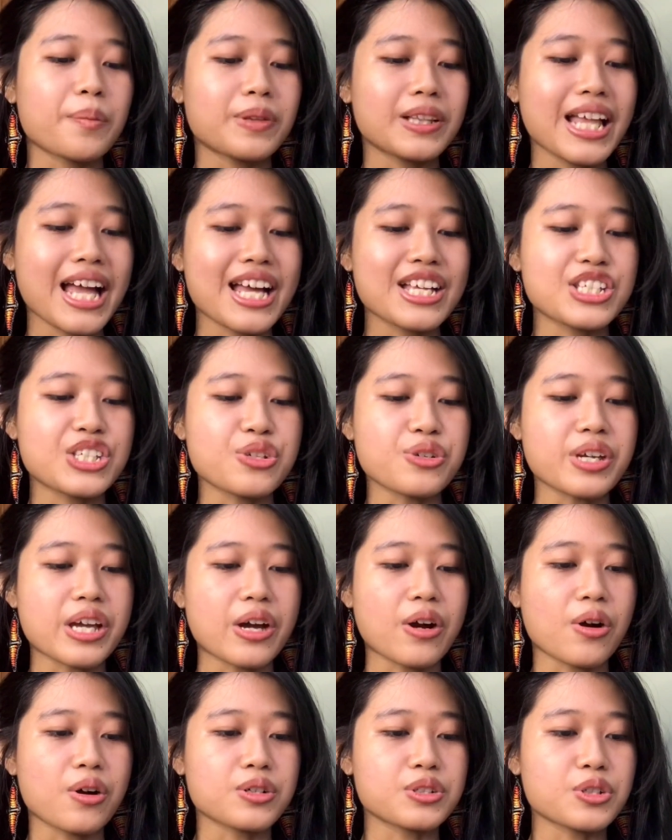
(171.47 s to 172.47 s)
plus you
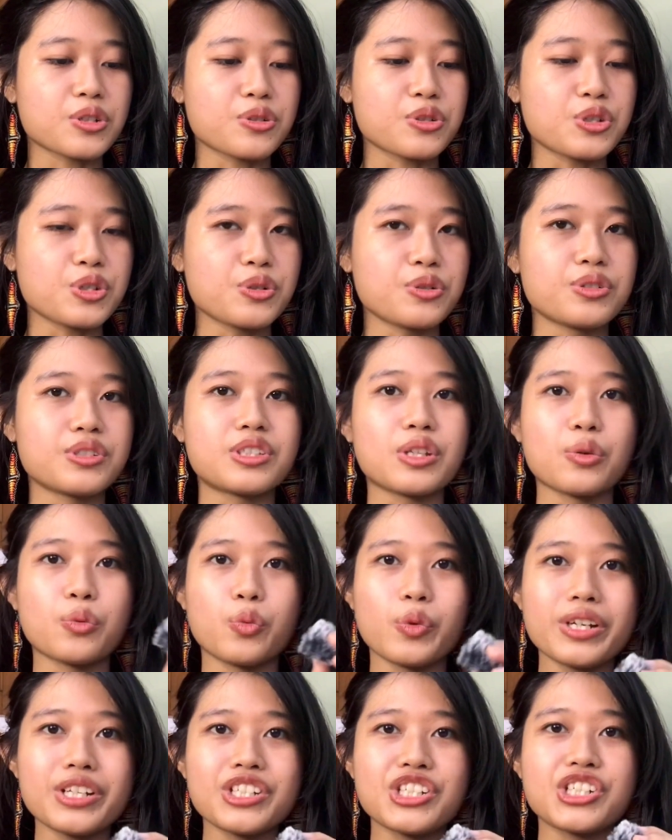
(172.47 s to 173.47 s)
can also use the
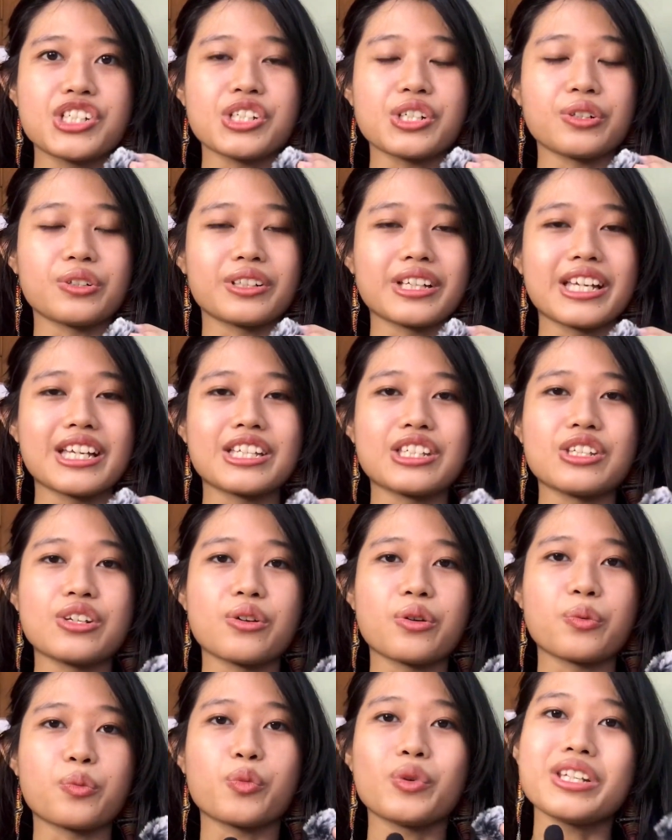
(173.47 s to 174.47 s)
windshield in
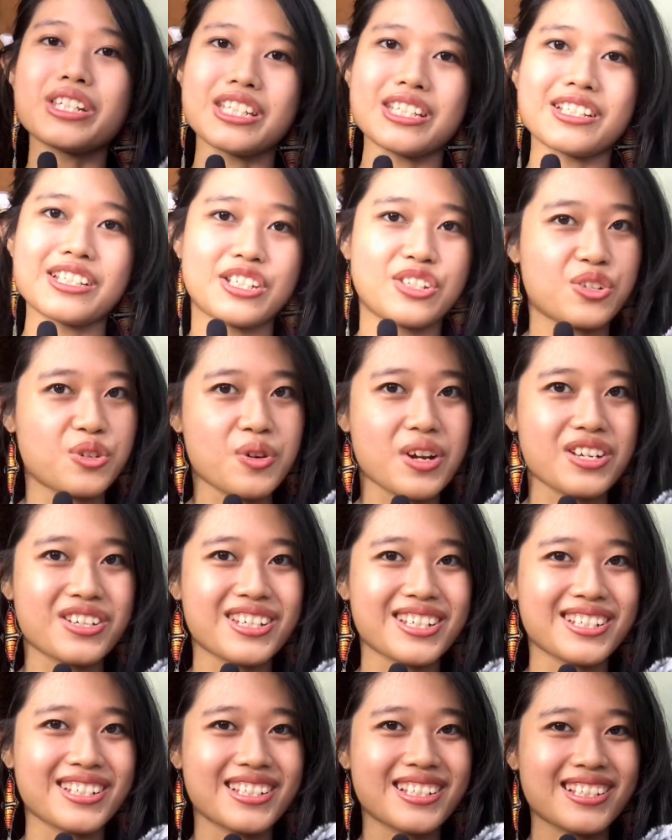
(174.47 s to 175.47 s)
your windy
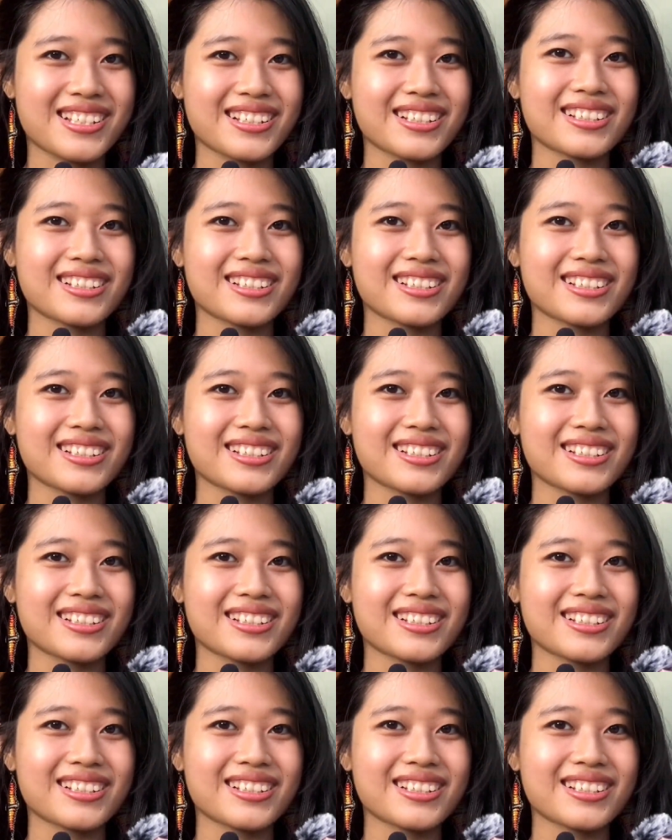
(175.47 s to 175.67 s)
situations